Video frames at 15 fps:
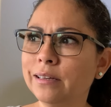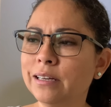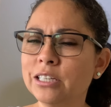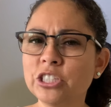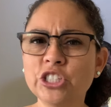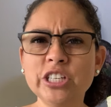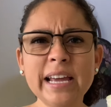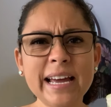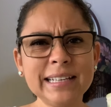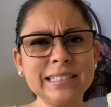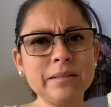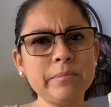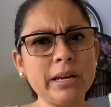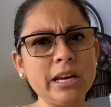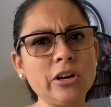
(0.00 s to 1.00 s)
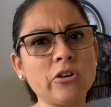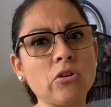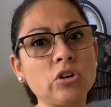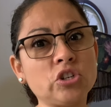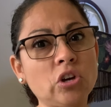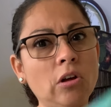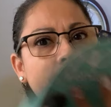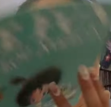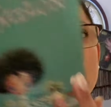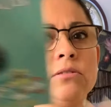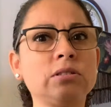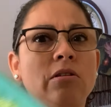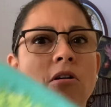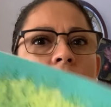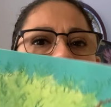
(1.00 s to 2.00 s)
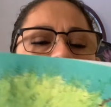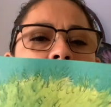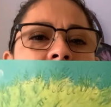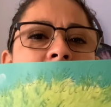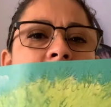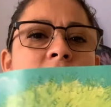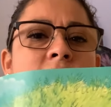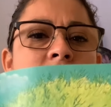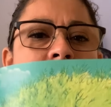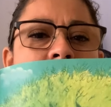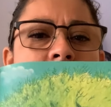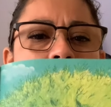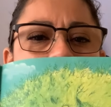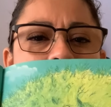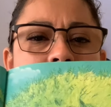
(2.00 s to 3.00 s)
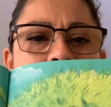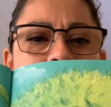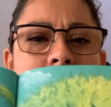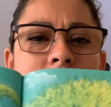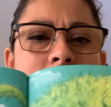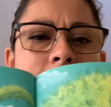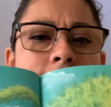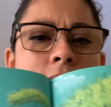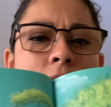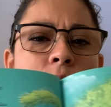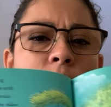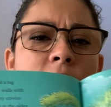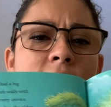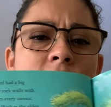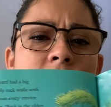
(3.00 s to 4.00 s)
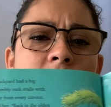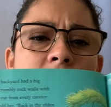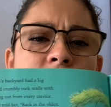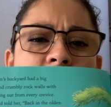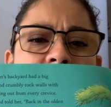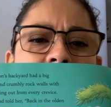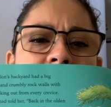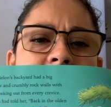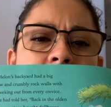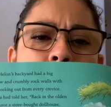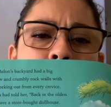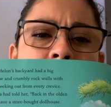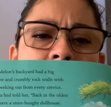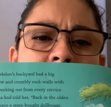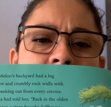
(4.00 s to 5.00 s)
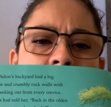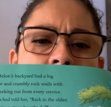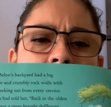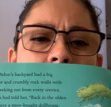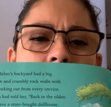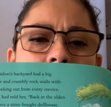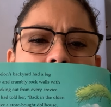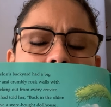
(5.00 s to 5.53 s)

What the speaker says: She had to make her dollhouse all by herself with the stuff she had in the backyard.